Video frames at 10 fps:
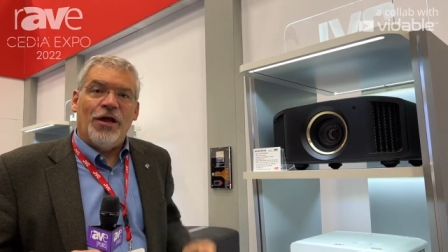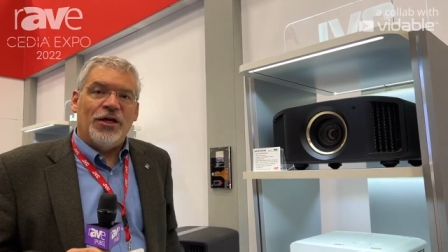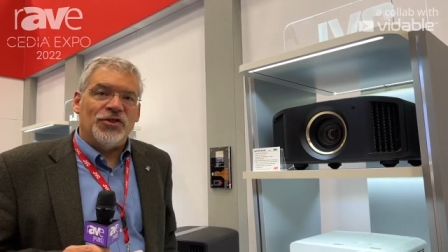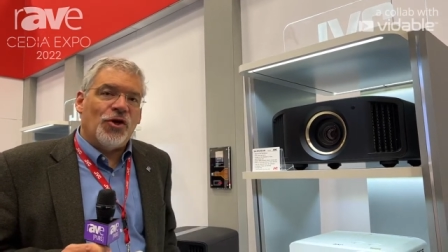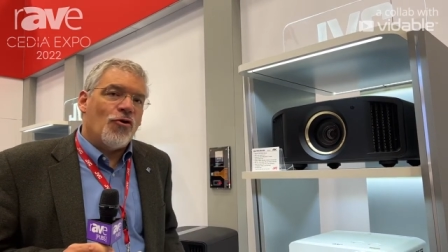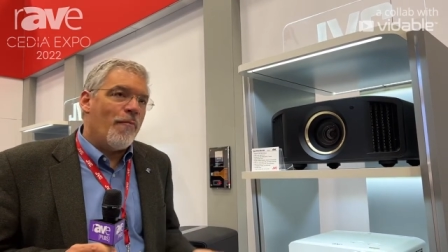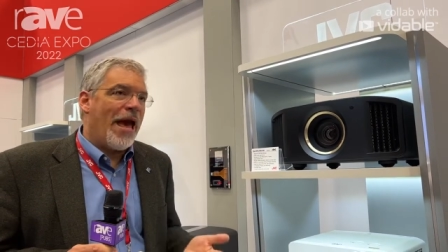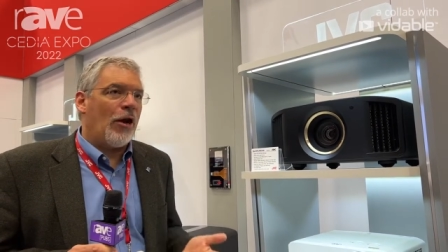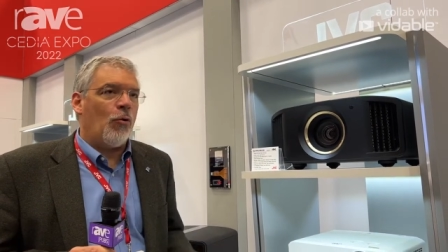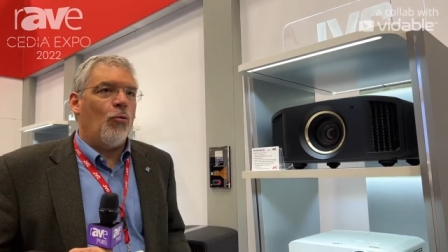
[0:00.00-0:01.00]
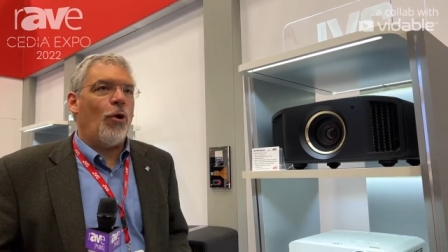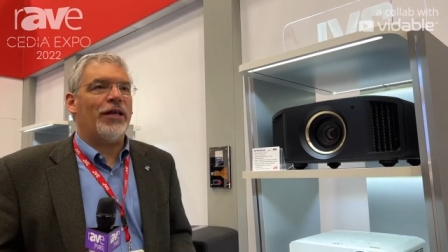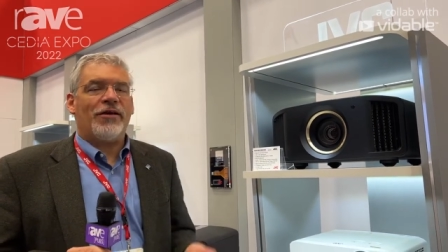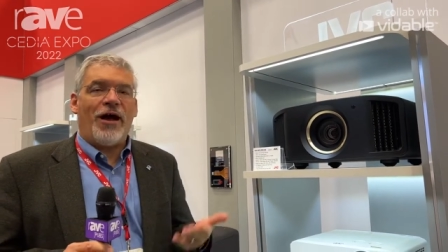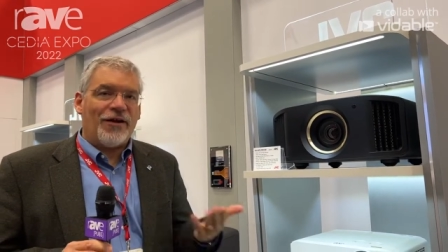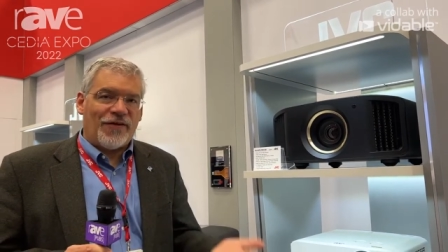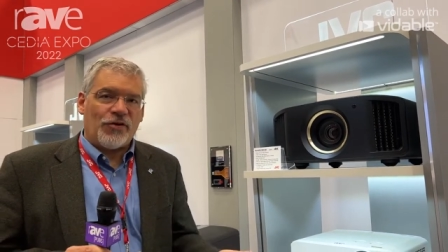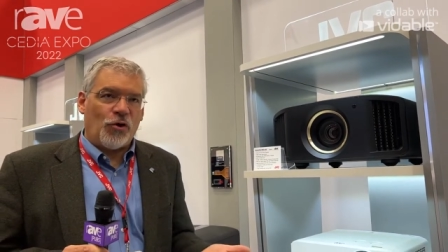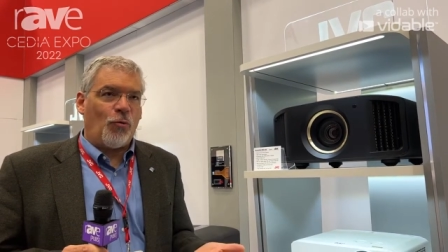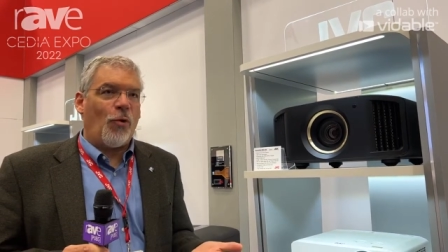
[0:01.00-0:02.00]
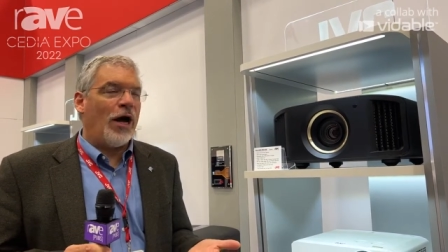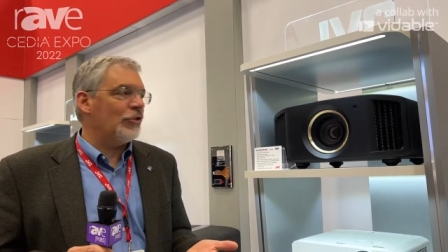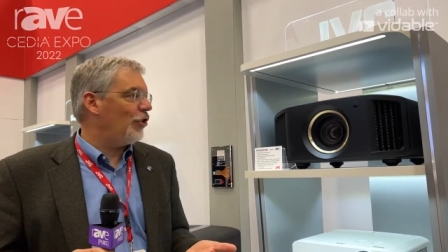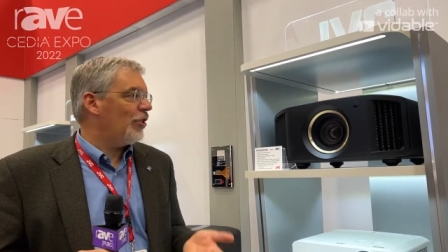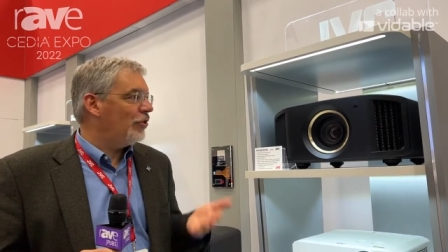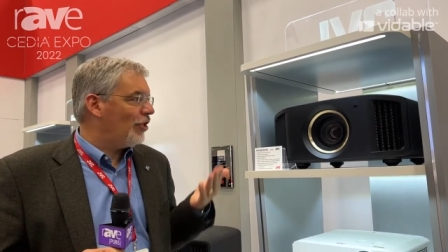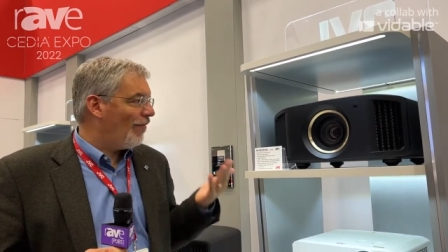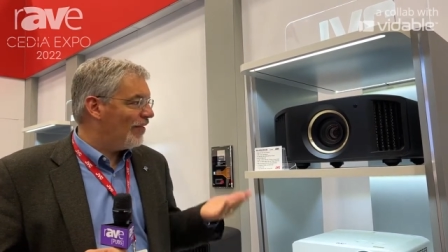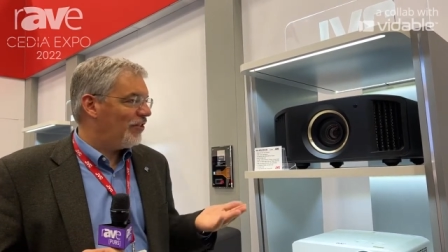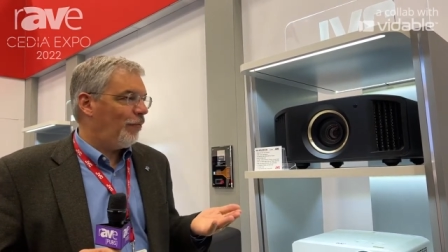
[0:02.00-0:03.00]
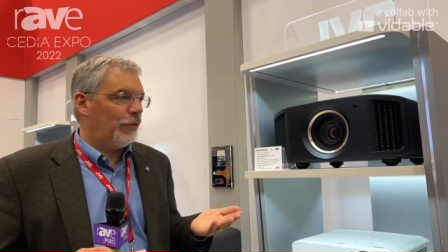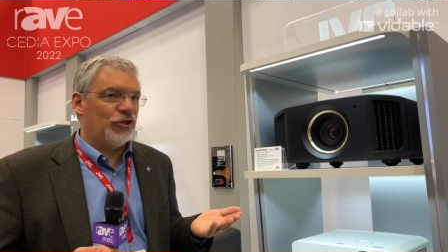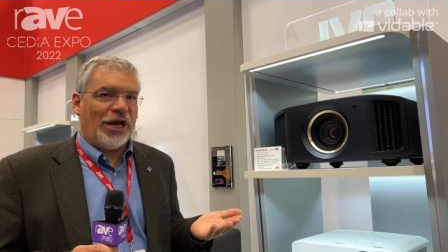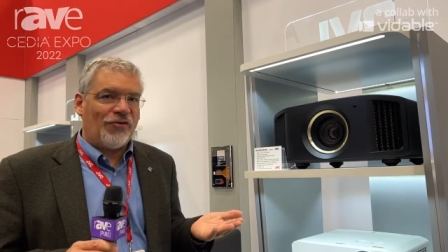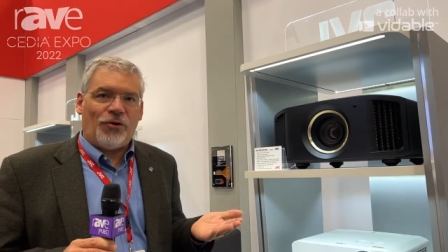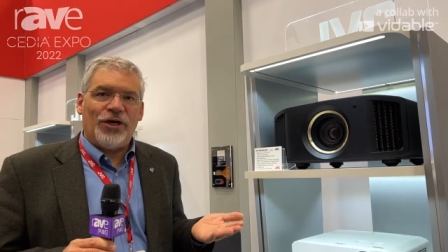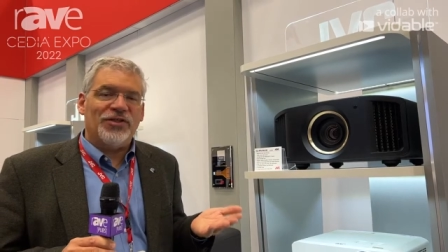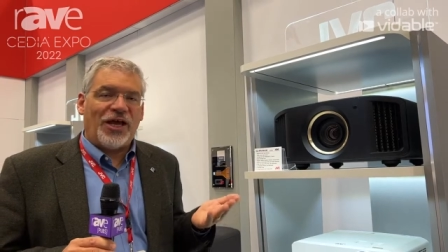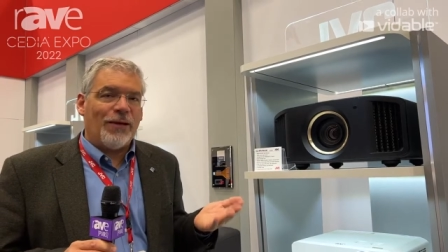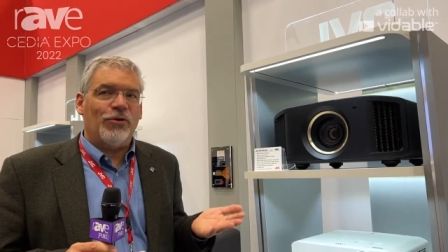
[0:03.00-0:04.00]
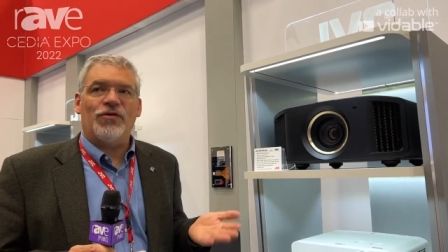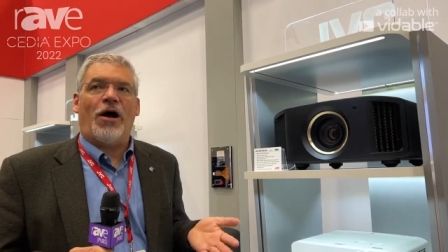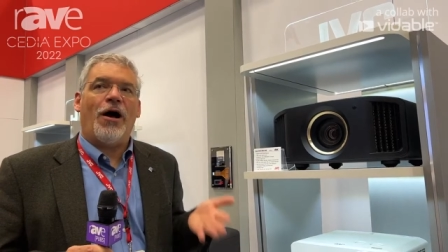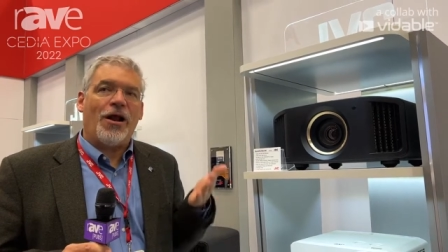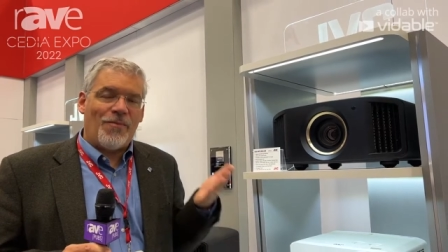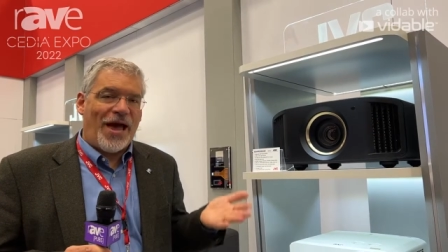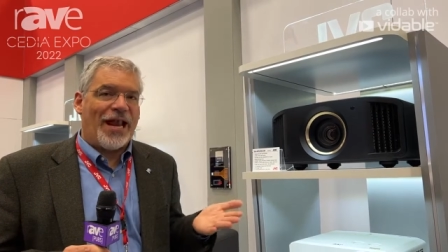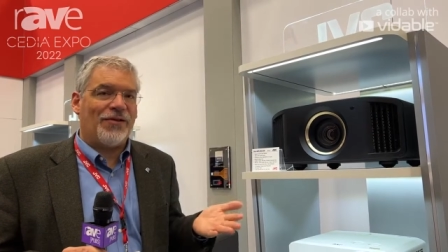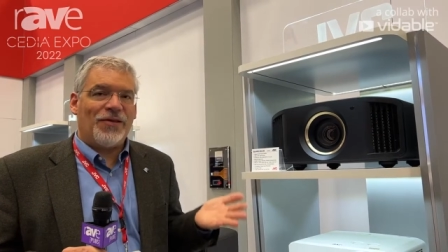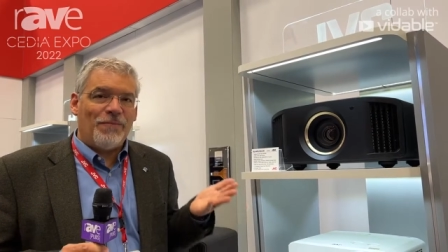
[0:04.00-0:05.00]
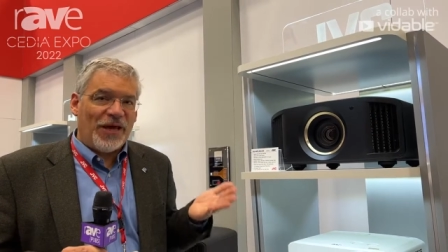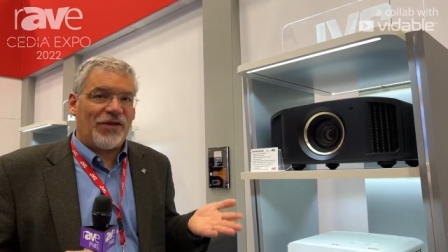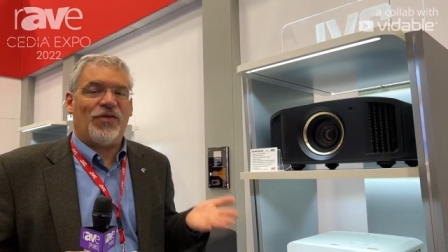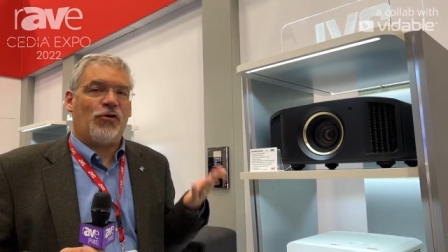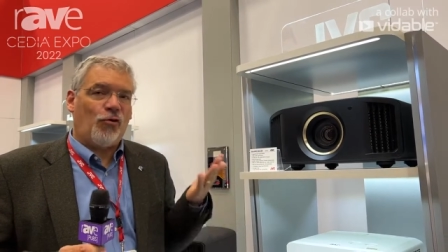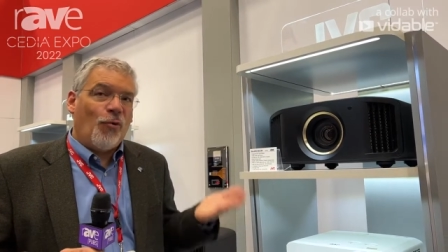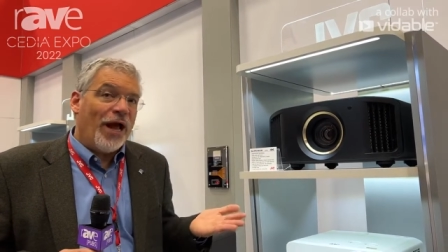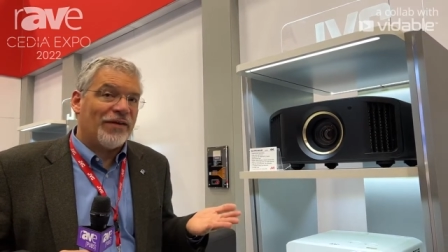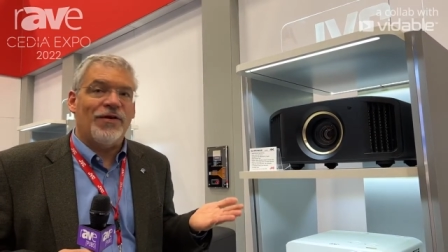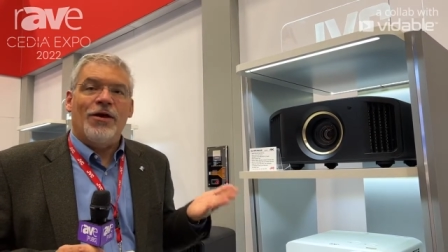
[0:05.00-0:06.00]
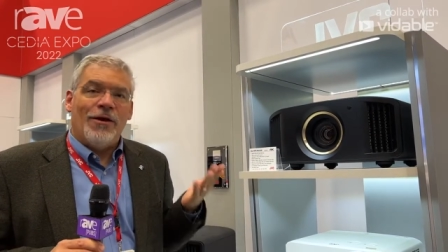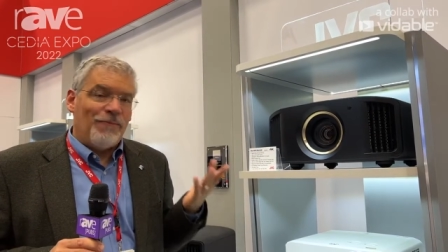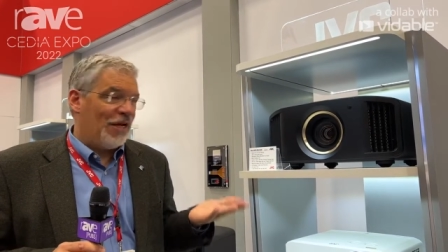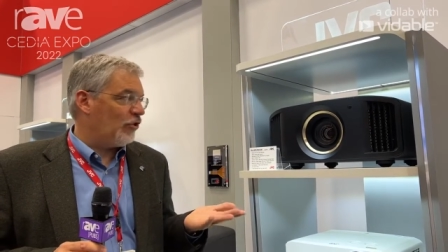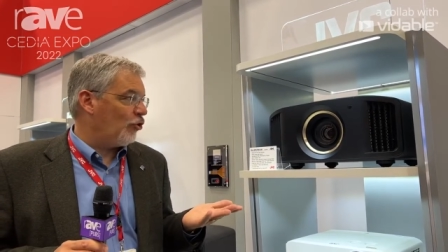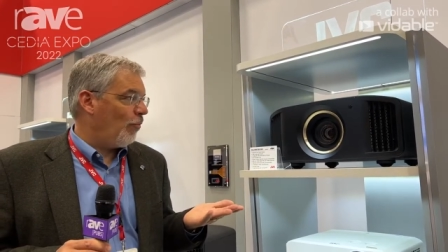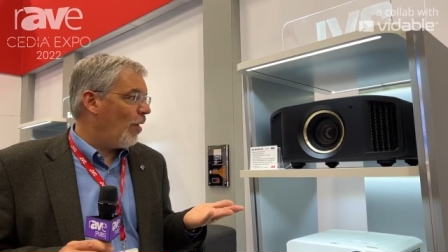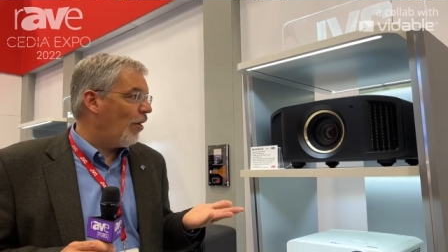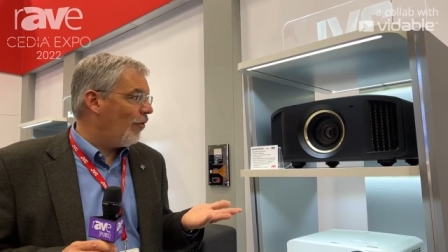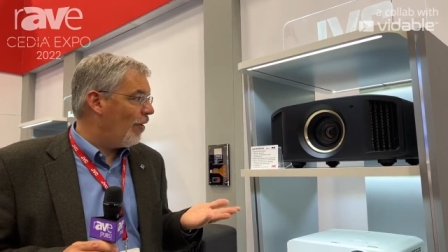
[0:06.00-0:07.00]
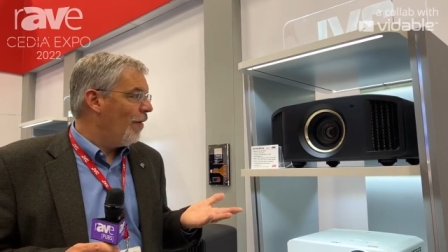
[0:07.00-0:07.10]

So no matter what content you're watching, the JVC projector is able to automatically pick the correct picture mode.